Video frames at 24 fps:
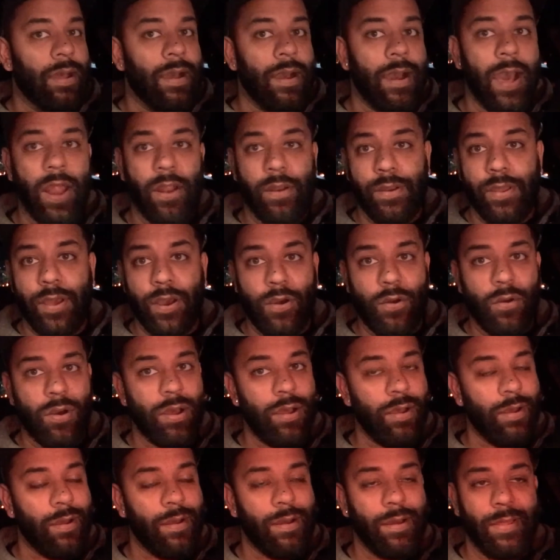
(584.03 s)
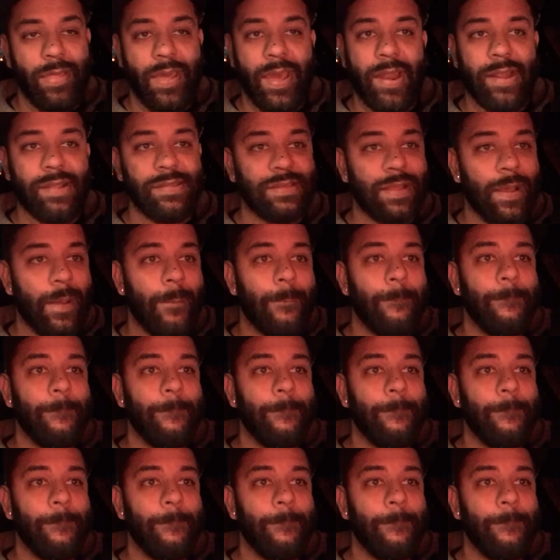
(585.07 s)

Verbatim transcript: I don't know. That is a